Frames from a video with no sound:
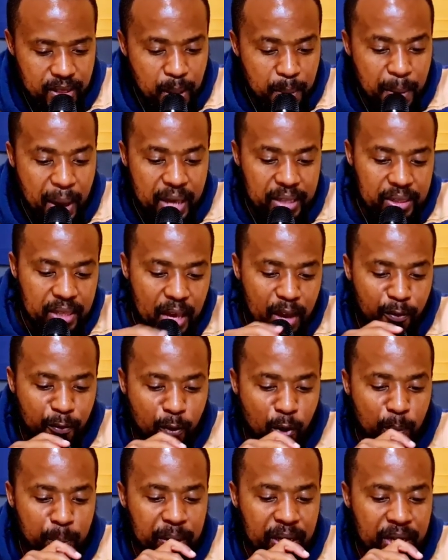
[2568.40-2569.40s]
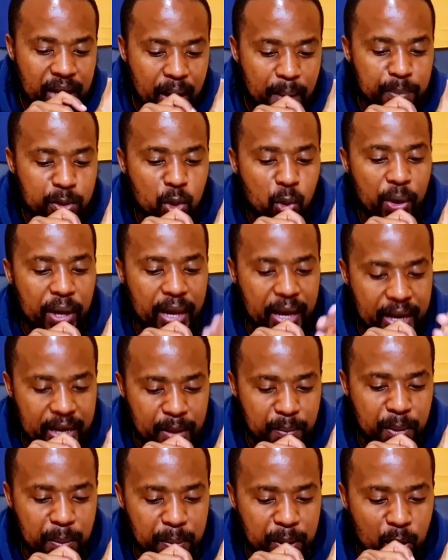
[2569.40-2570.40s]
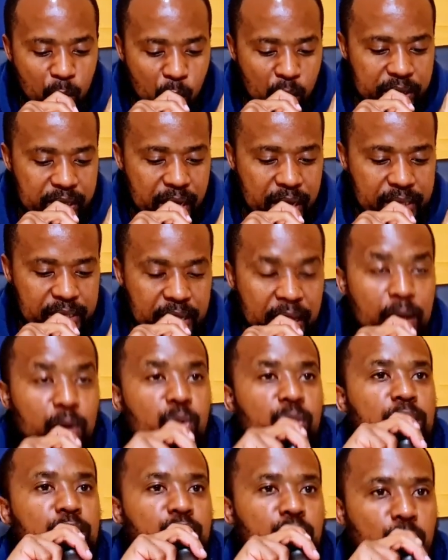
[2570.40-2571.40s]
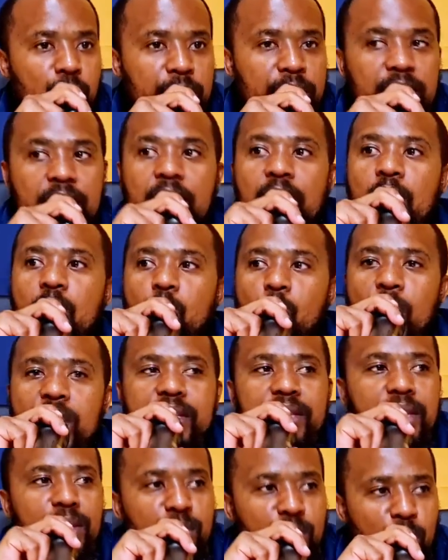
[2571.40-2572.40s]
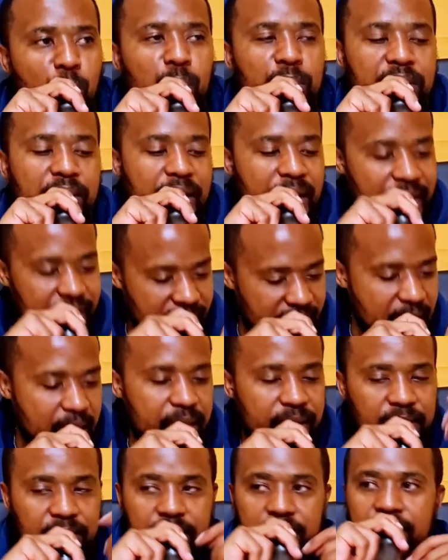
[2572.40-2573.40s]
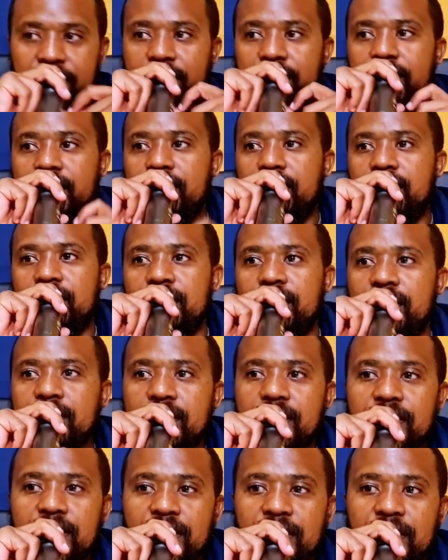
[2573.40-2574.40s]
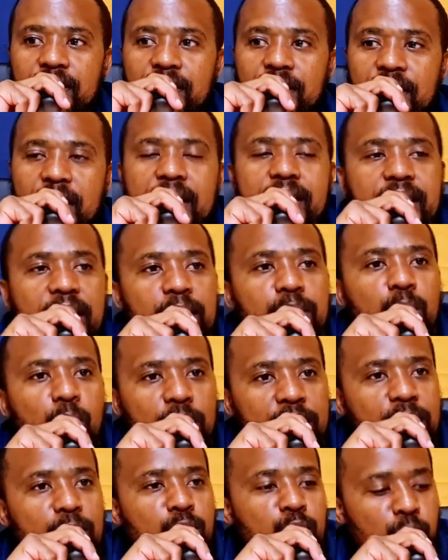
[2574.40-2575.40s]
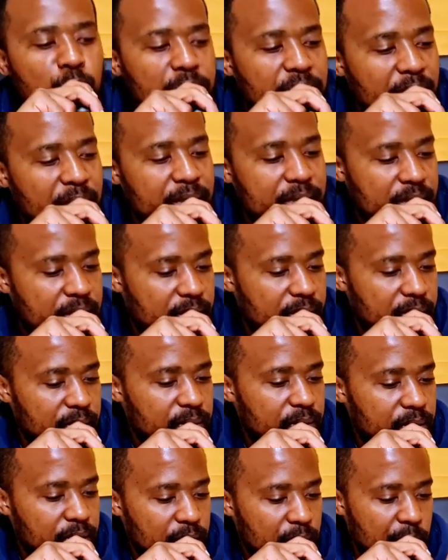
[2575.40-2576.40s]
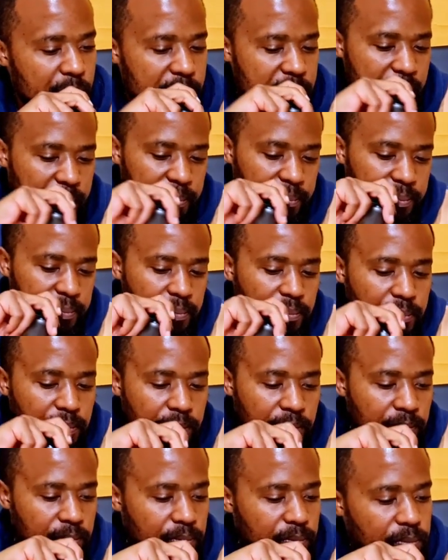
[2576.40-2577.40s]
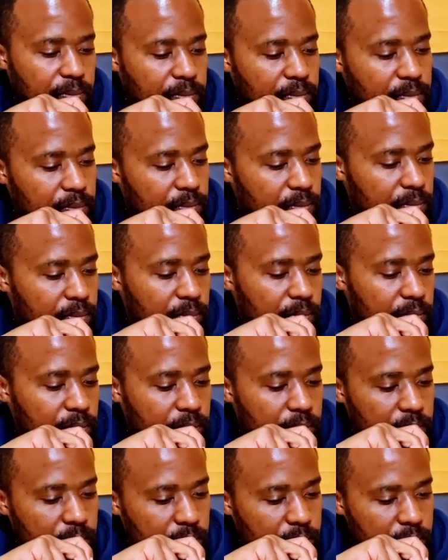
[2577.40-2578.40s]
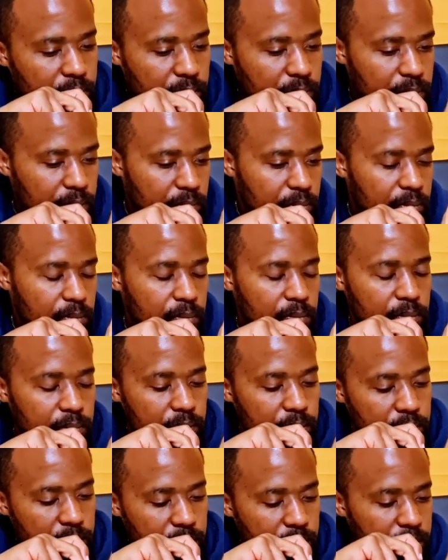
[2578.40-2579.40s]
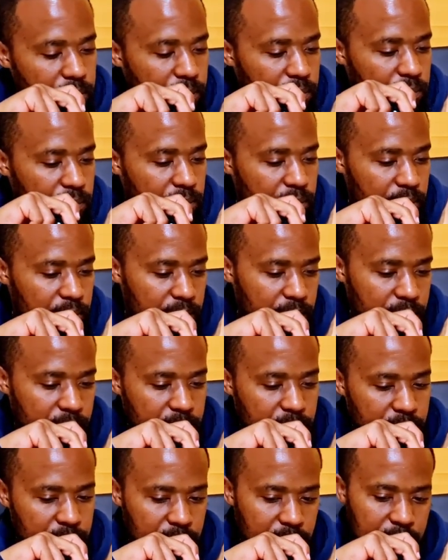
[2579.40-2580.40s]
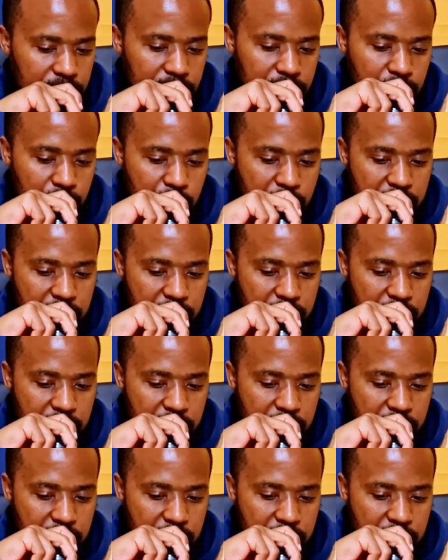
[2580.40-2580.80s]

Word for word: Am I therefore become your enemy because I tell you the truth? What's the truth? Let's get it. Let's get what the truth is. Okay. The book of Psalms, chapter 119, verse 142.